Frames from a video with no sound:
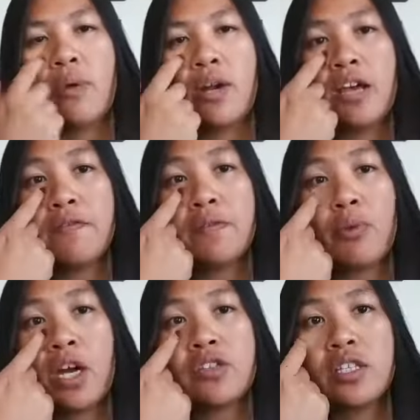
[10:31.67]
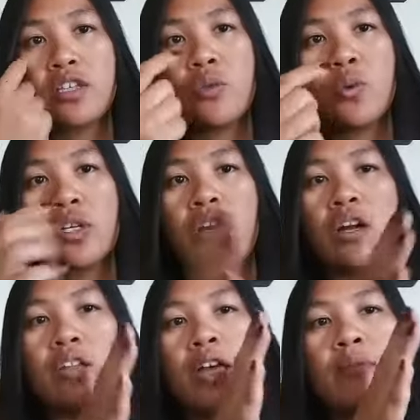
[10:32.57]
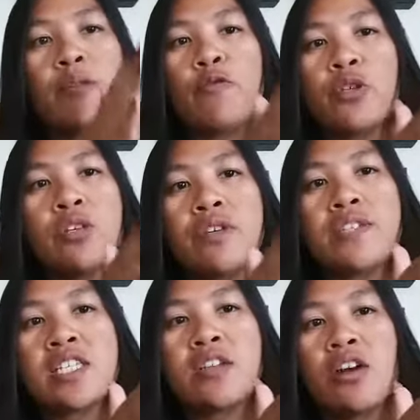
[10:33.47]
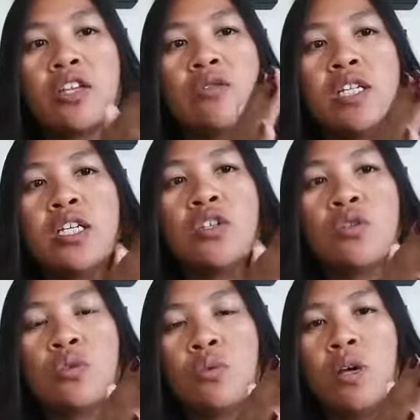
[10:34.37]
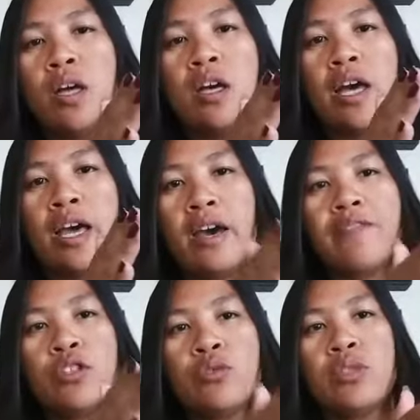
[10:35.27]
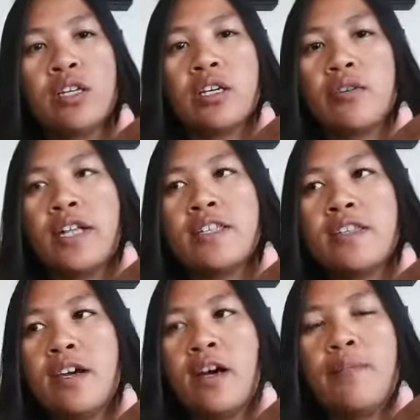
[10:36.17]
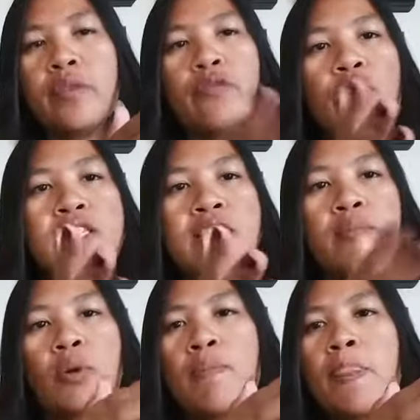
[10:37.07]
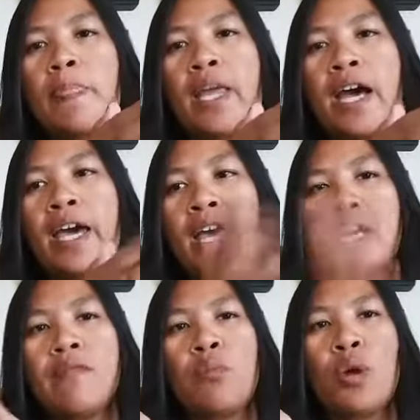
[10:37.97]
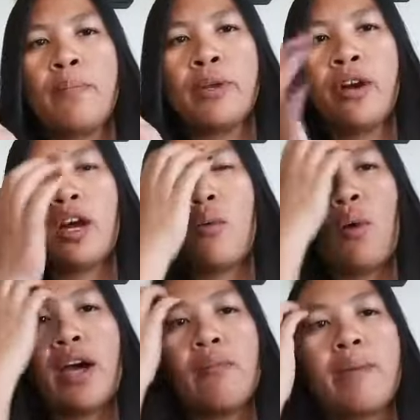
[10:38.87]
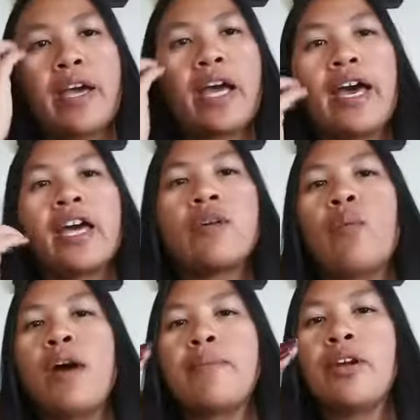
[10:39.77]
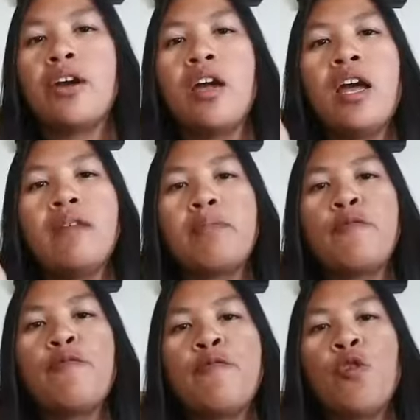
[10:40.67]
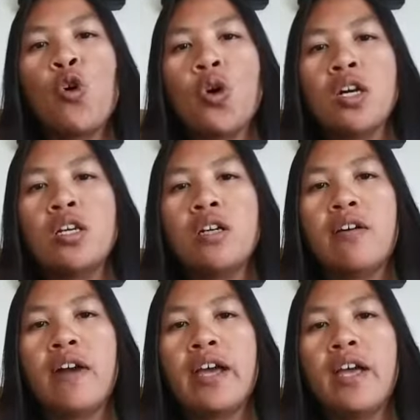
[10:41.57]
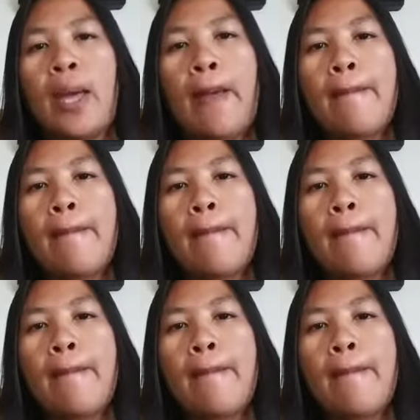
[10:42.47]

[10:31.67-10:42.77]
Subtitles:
Whatever project that you're working on, before you even start, you need to have a due date. Let's, for example, I had a webinar a while back. I had a webinar before, right?